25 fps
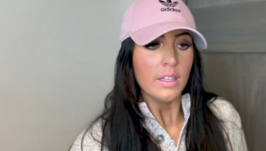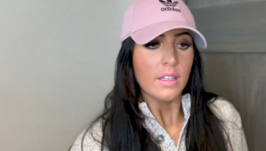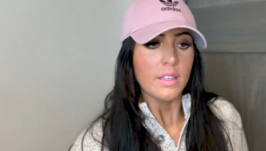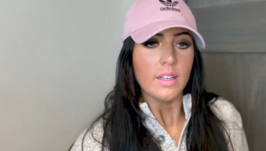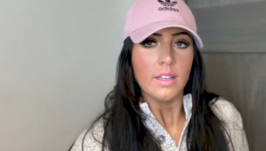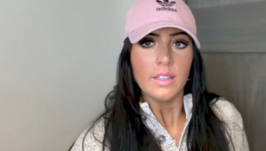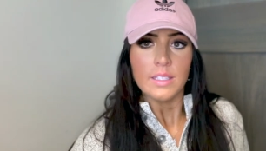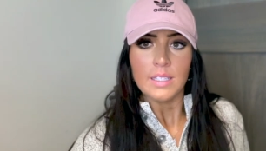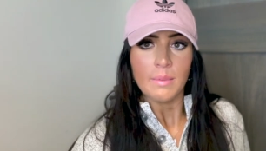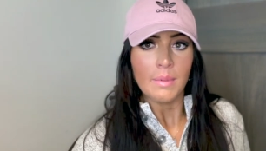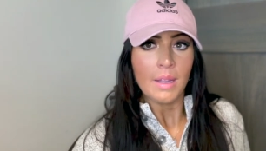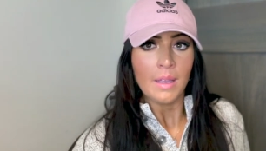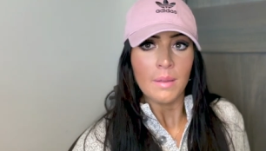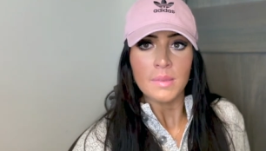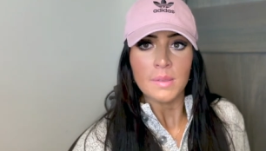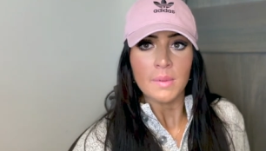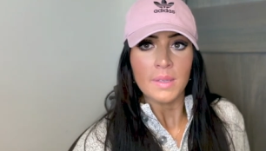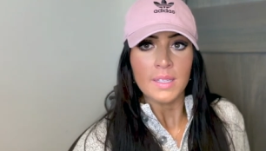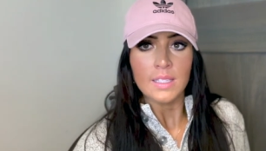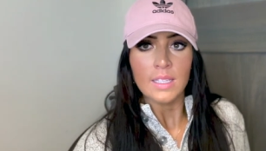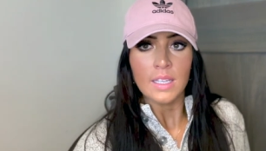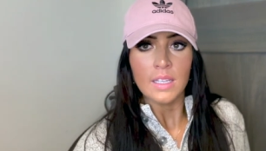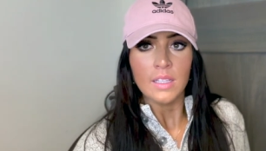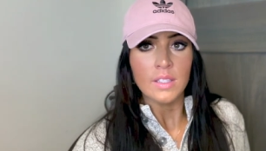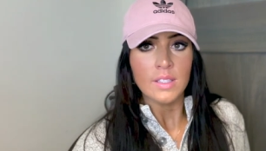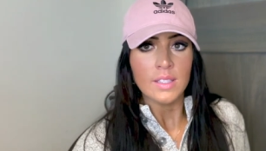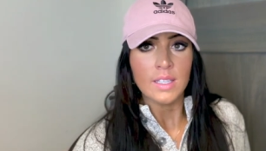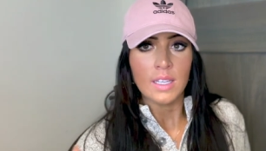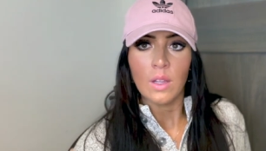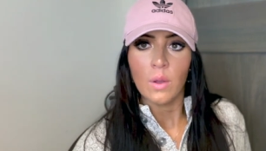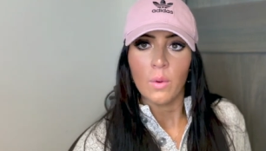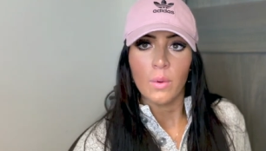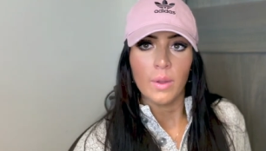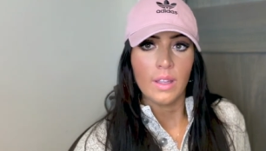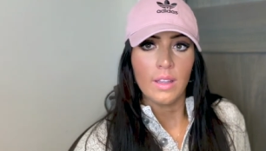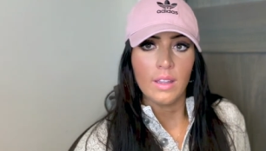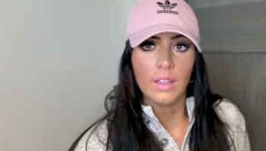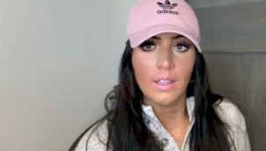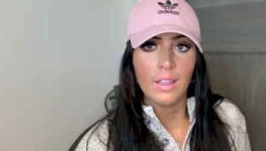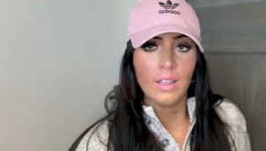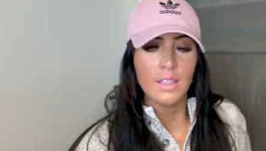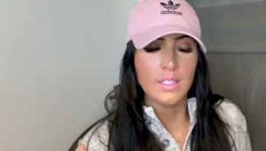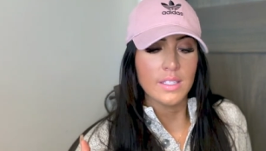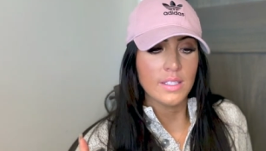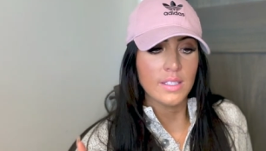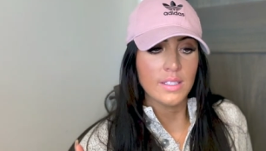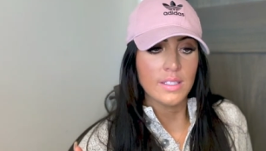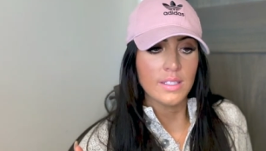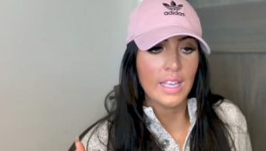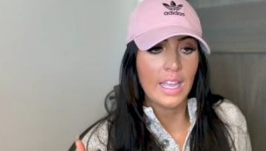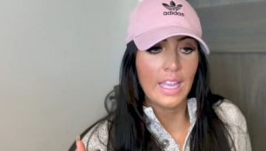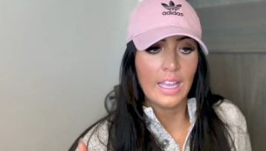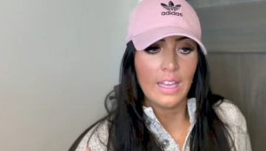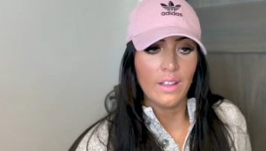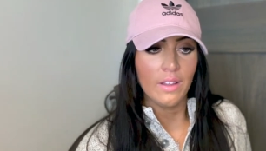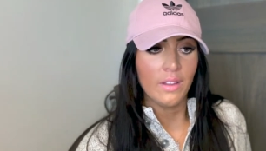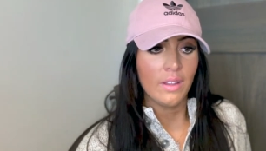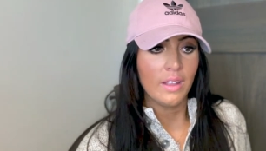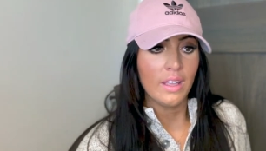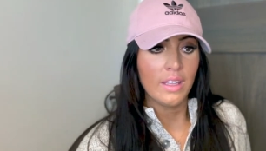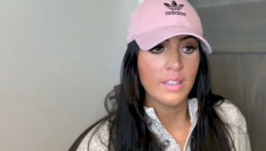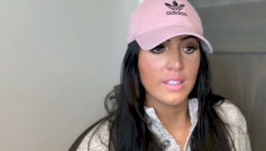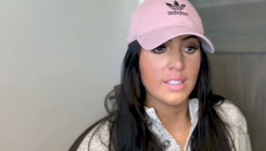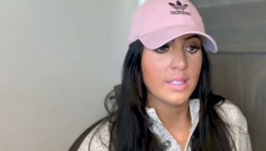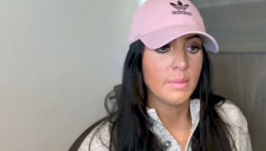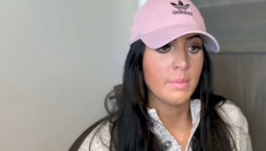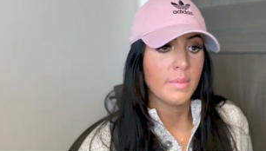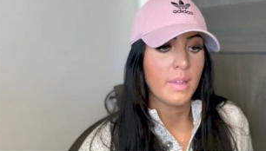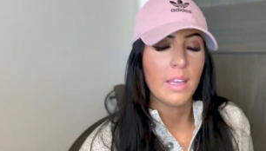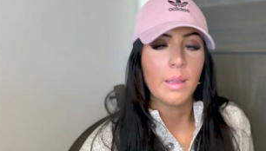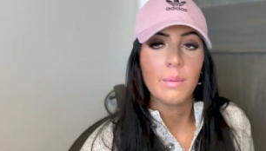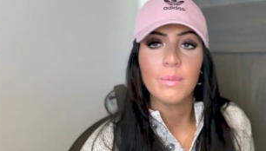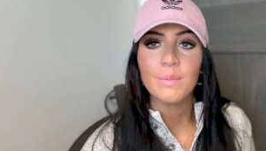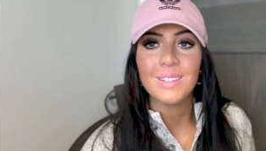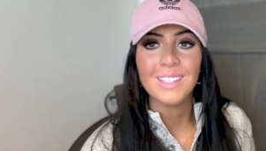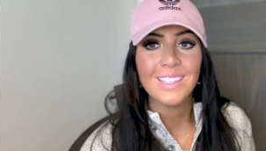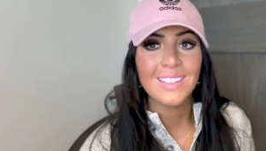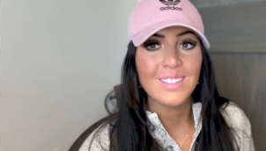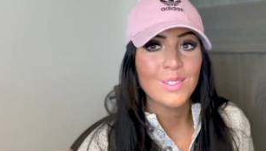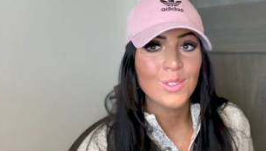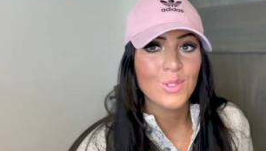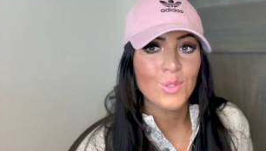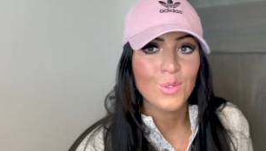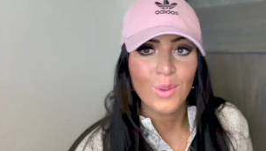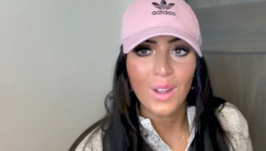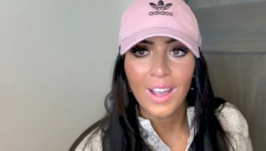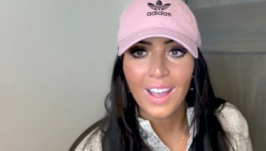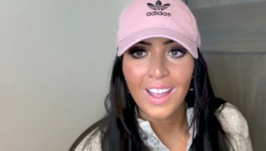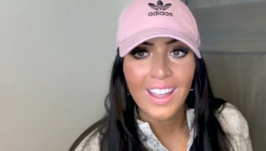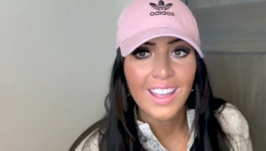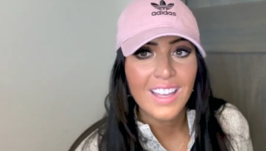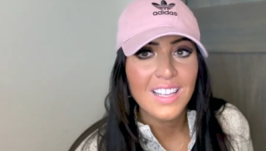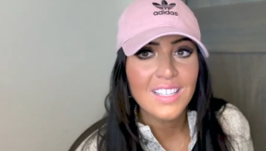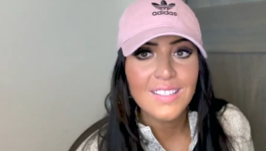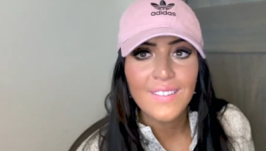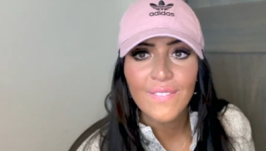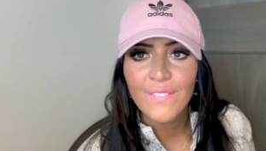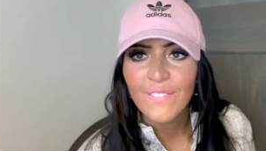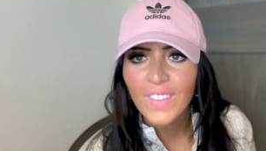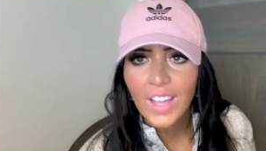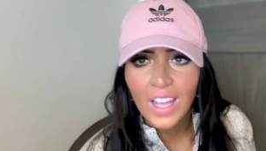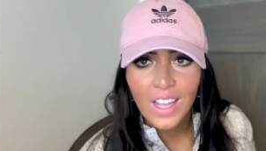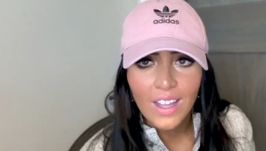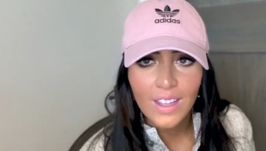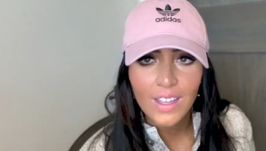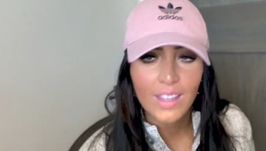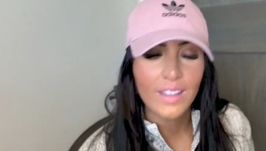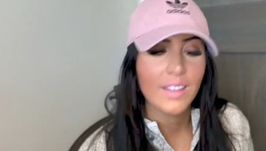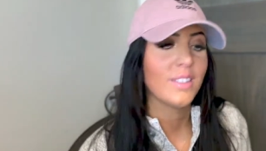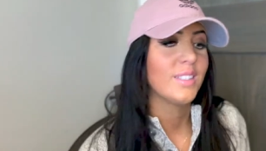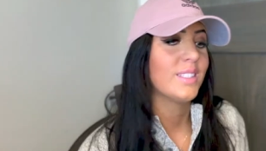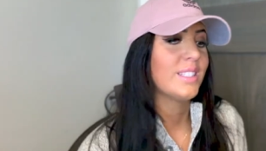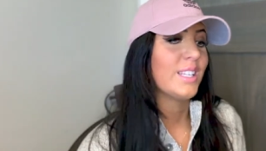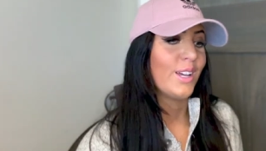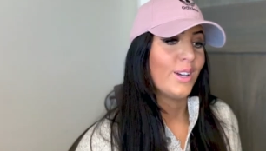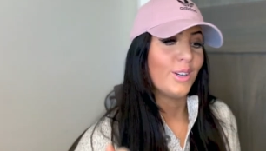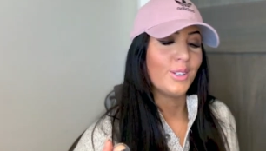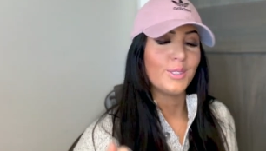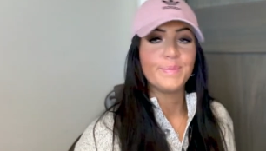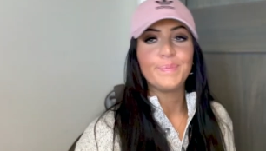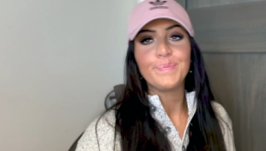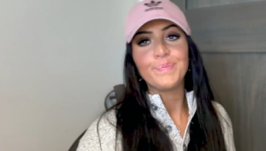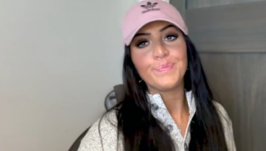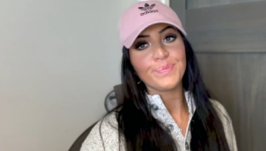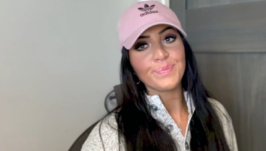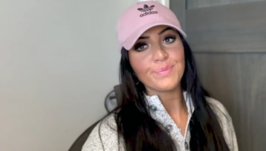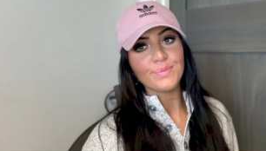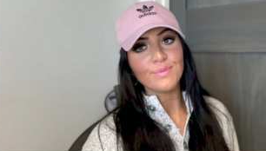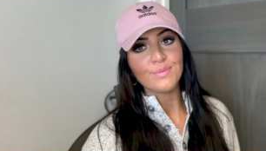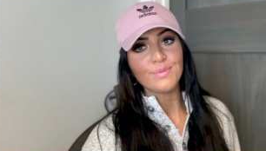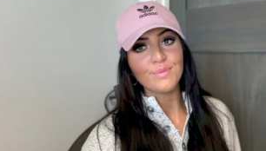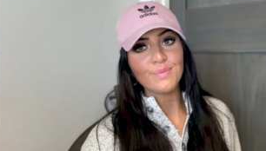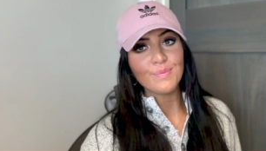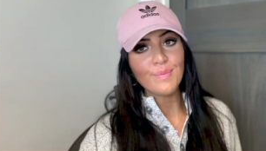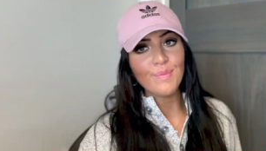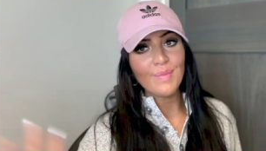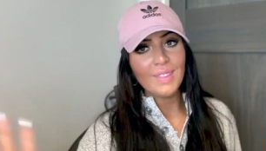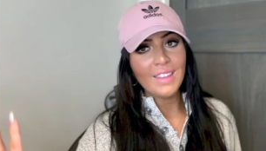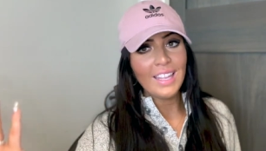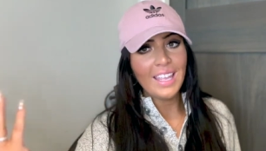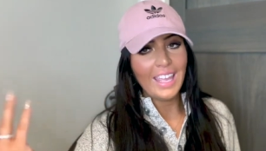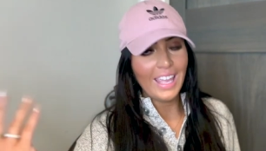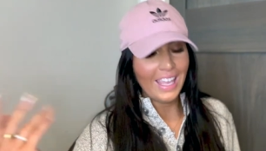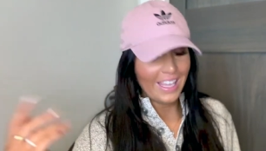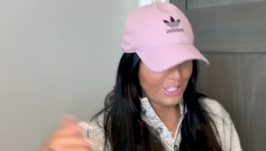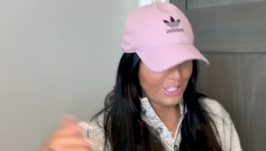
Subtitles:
Sometimes my skin's like oily as hell and sometimes it's dry as fuck. So it